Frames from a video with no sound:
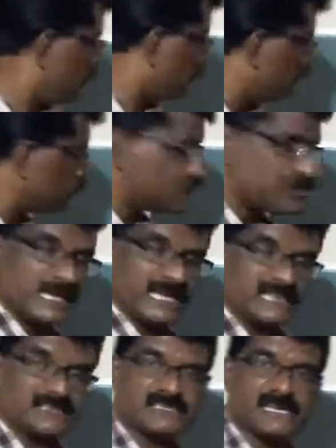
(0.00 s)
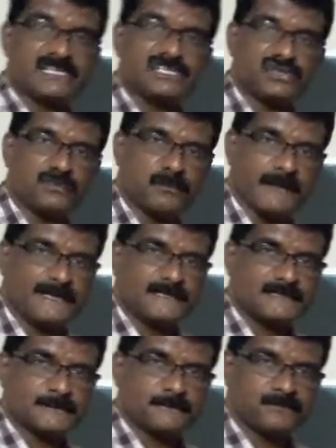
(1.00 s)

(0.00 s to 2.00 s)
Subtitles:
mutual exchange took place